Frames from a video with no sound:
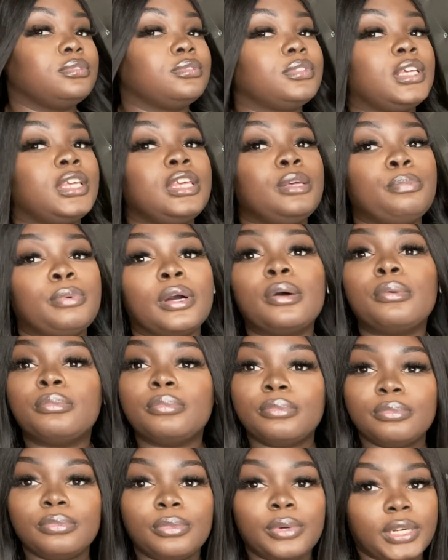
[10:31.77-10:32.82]
keep up
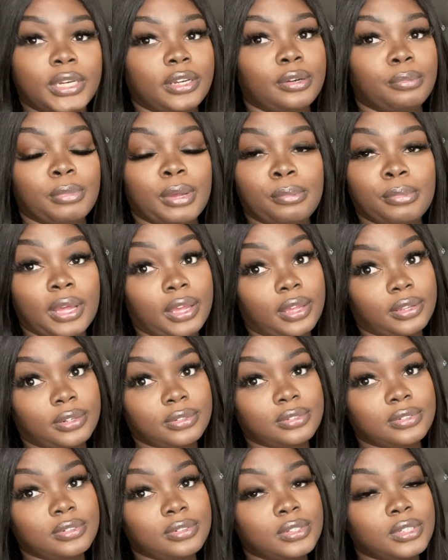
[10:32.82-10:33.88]
with it in my mind.
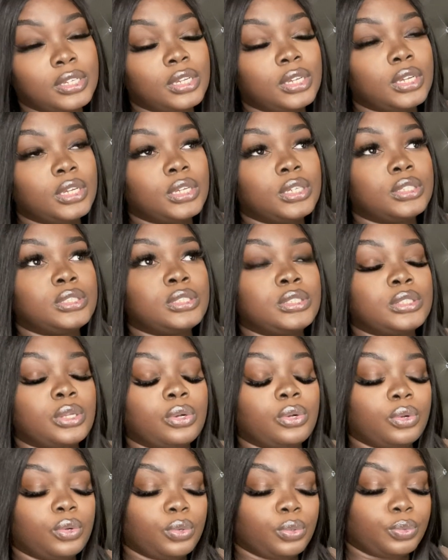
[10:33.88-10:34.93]

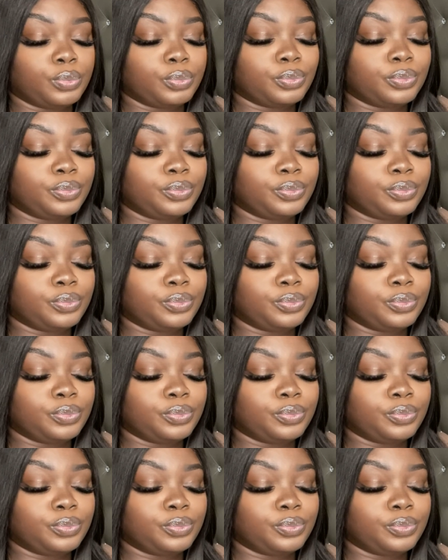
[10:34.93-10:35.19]
So